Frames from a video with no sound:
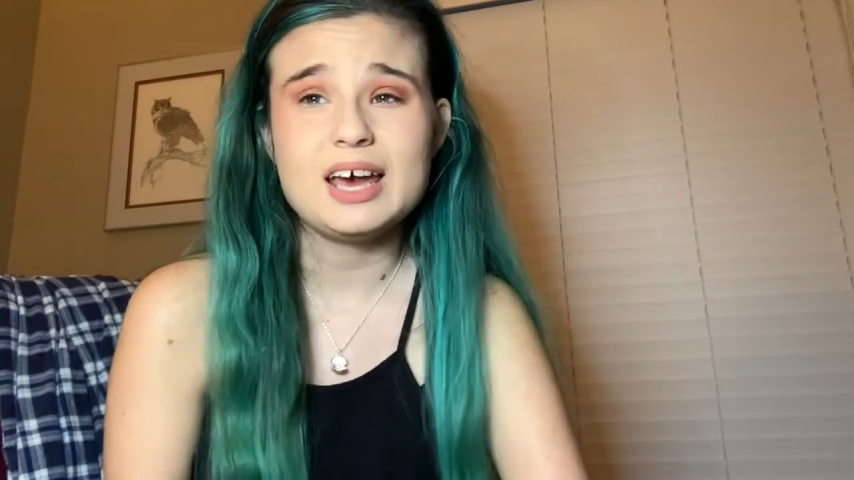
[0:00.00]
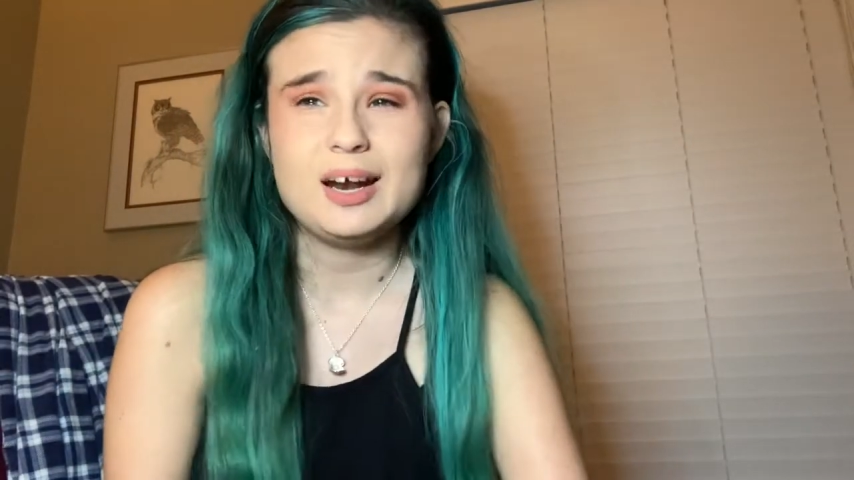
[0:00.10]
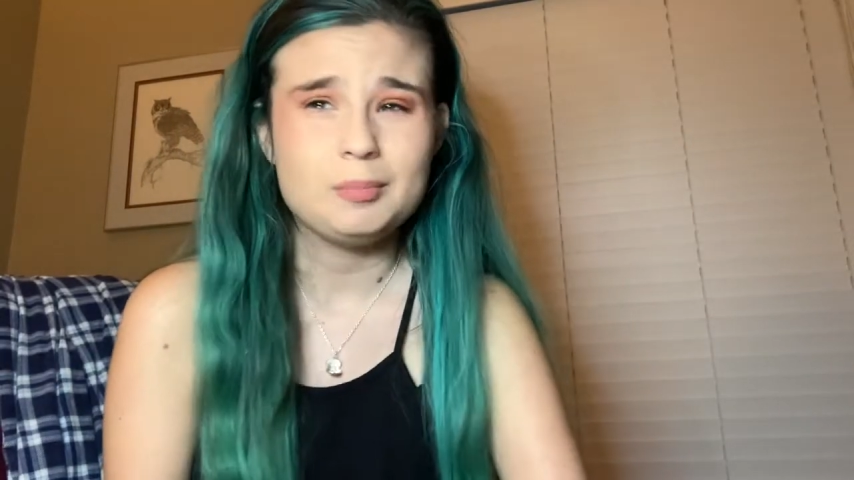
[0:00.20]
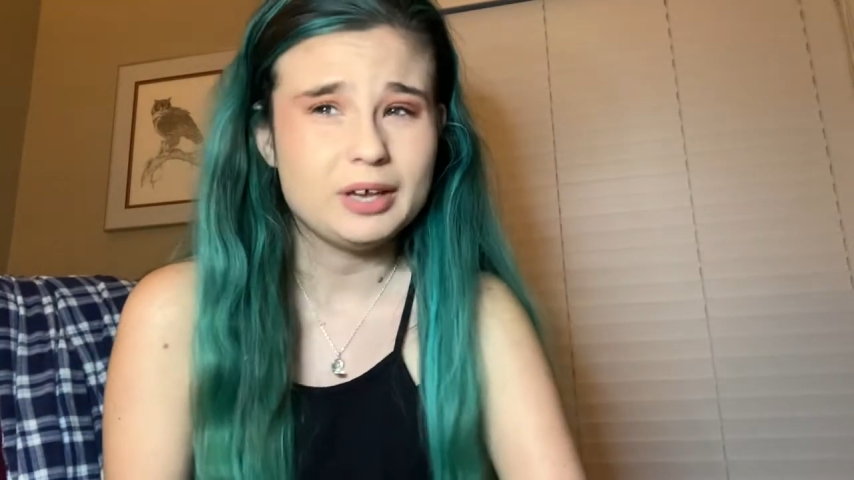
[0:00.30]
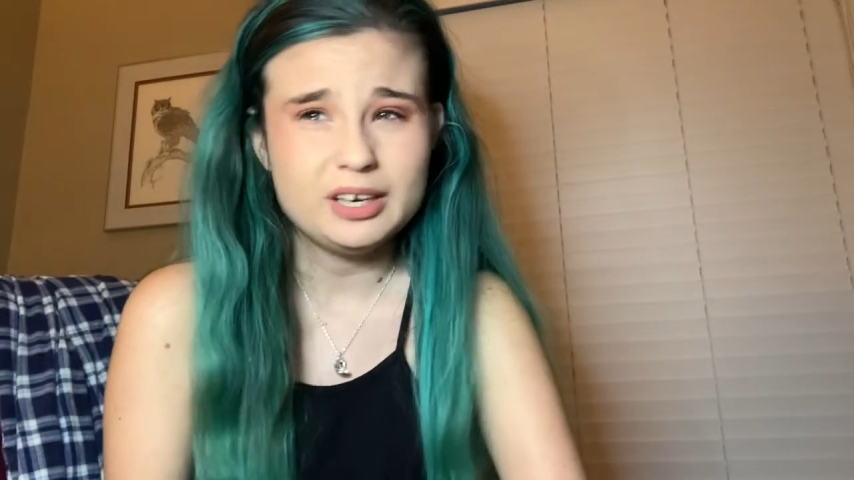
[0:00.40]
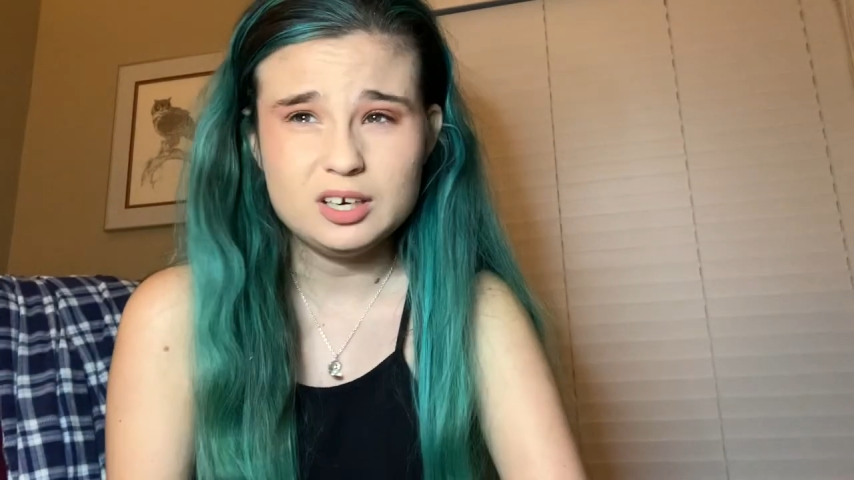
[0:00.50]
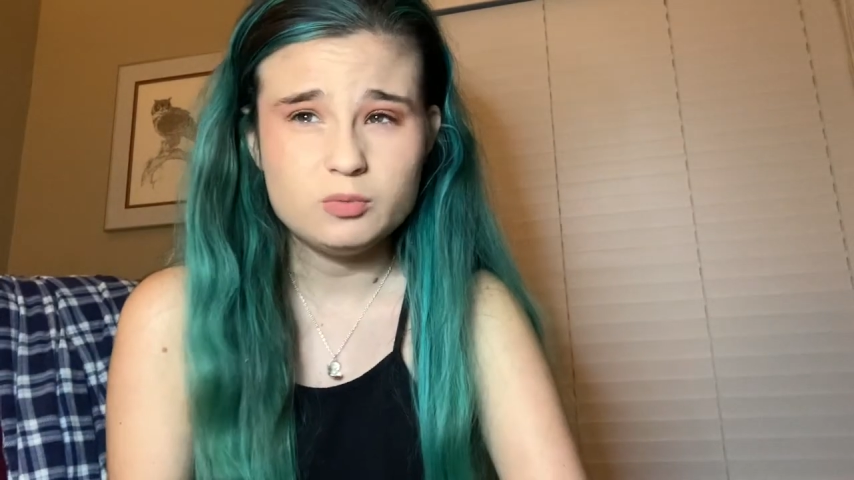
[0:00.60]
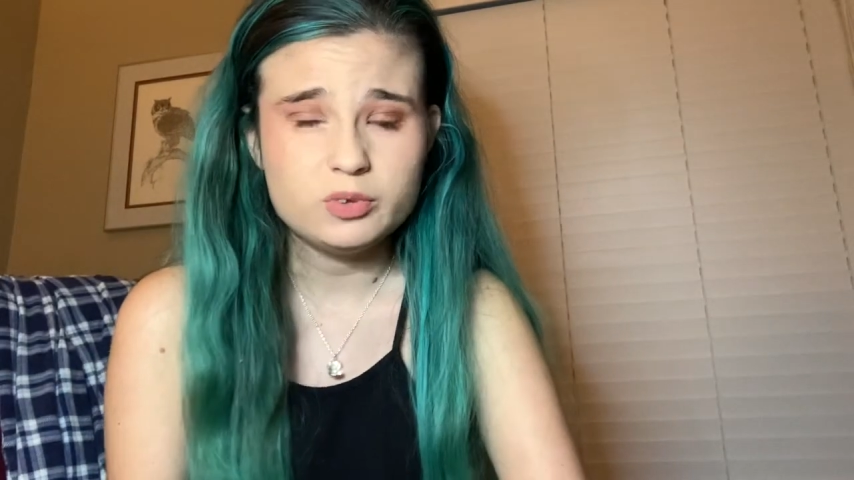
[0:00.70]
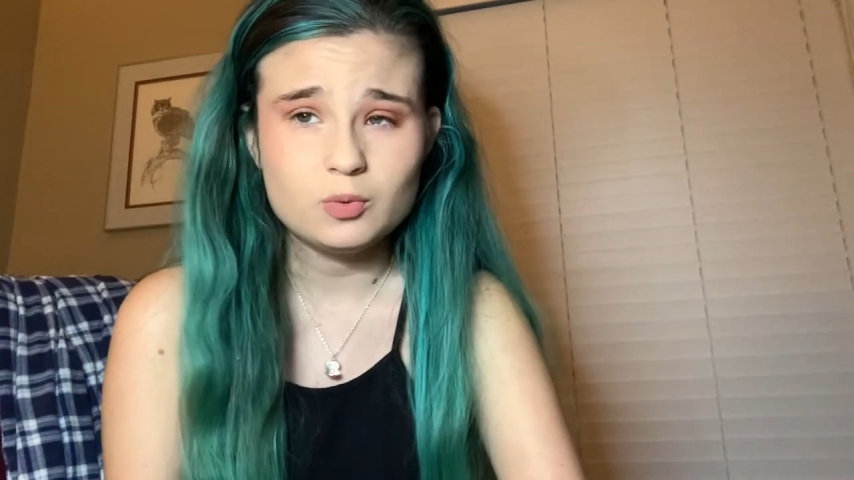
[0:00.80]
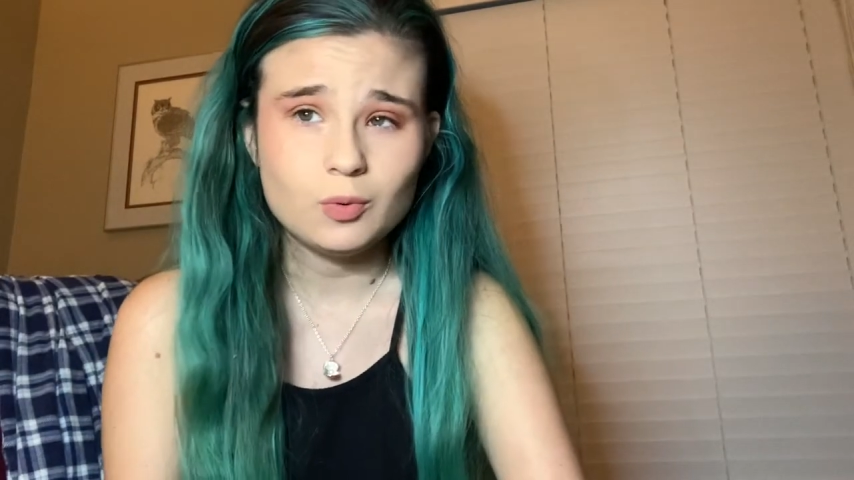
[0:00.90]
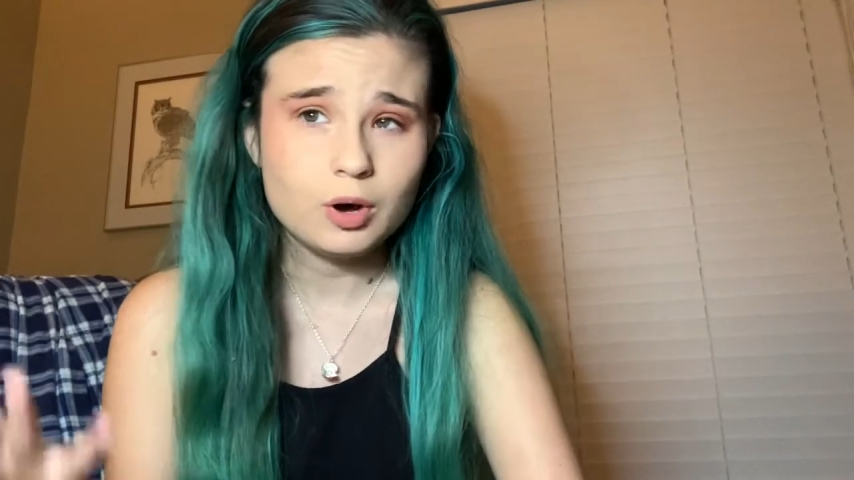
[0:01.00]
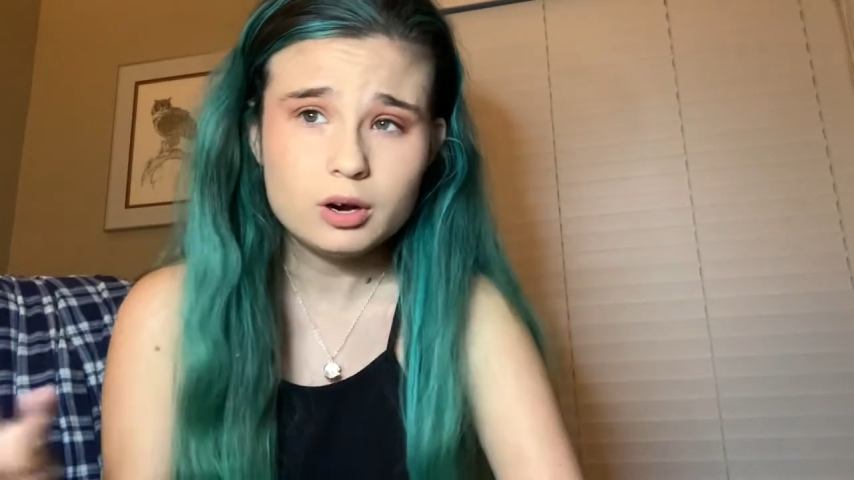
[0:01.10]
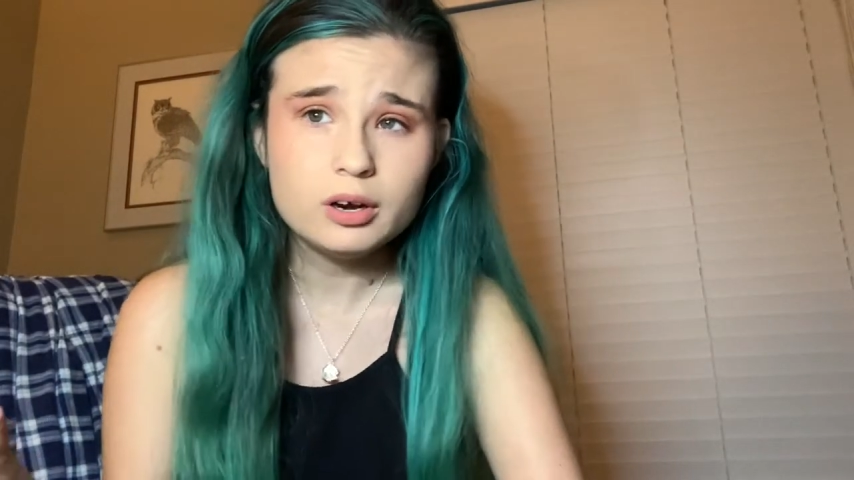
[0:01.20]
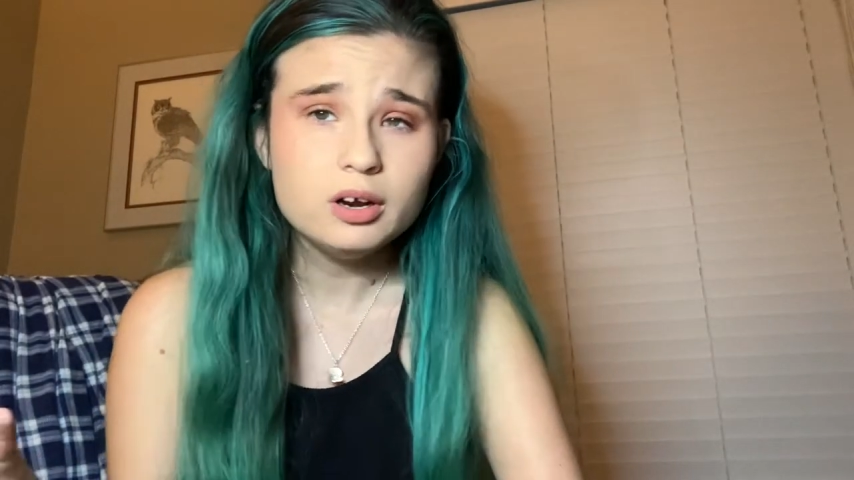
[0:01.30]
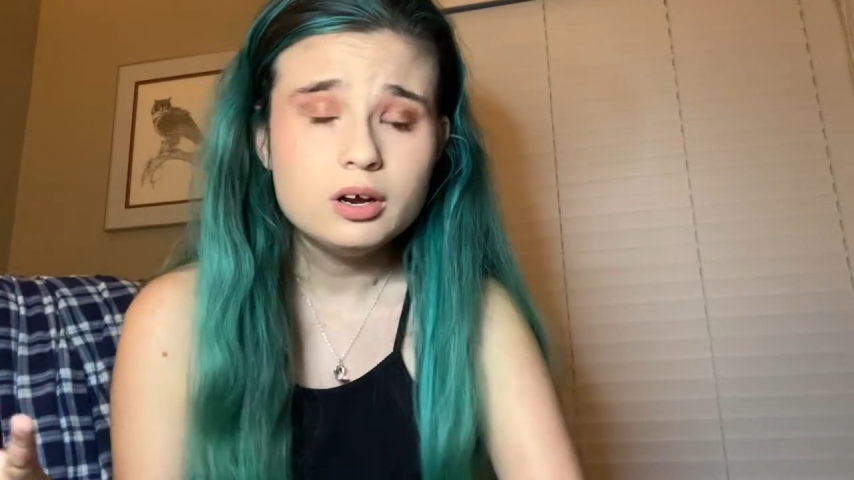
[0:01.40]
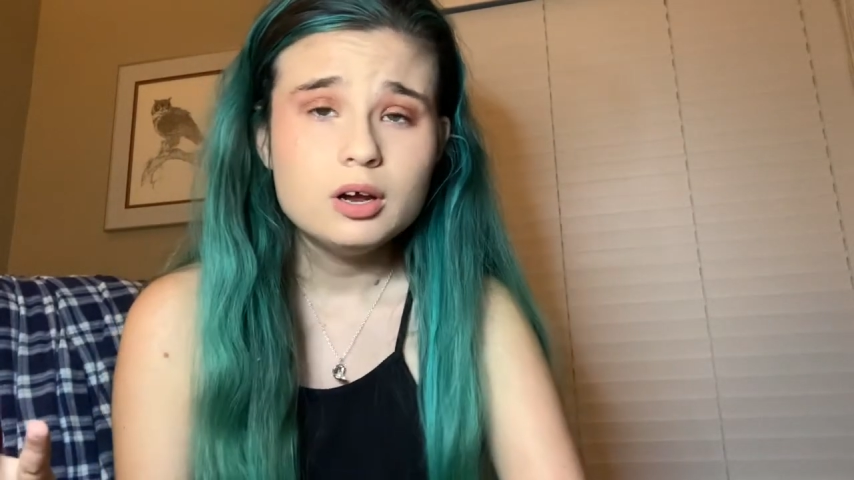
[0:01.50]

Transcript: kind of blend in with the water.